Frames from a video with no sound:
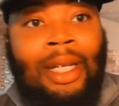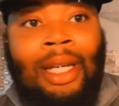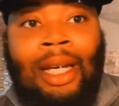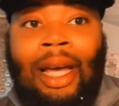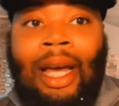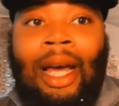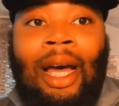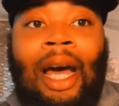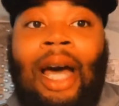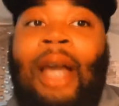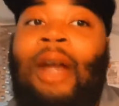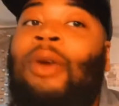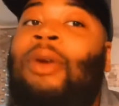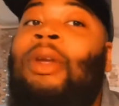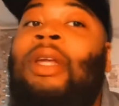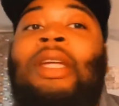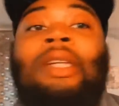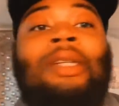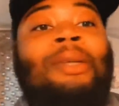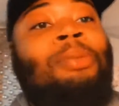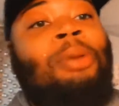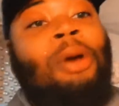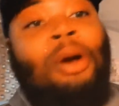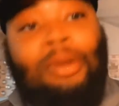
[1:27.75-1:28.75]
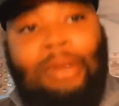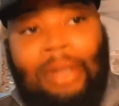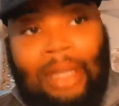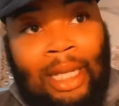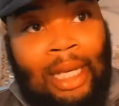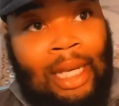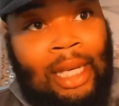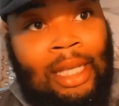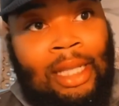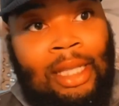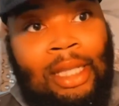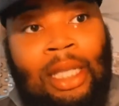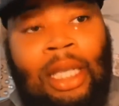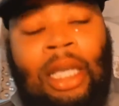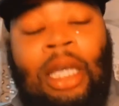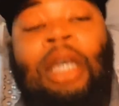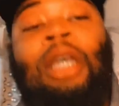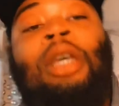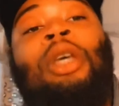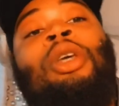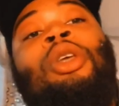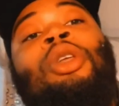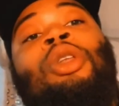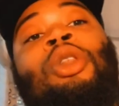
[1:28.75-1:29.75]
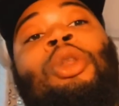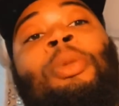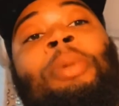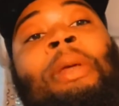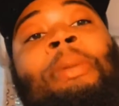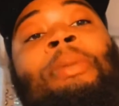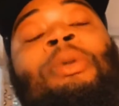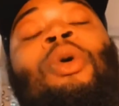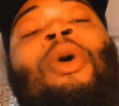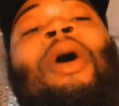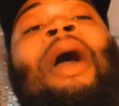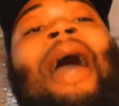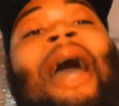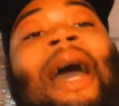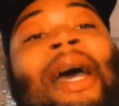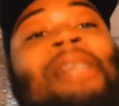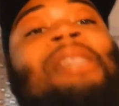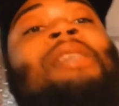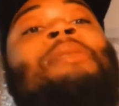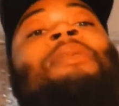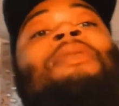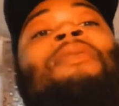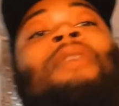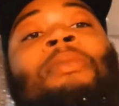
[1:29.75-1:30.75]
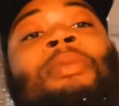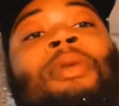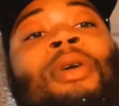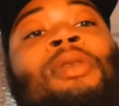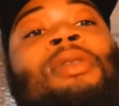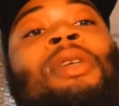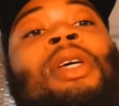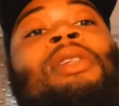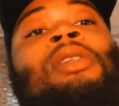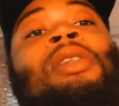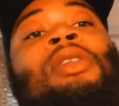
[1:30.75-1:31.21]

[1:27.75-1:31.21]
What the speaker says: I don't need to protest. The people who are asking me if I'm protesting,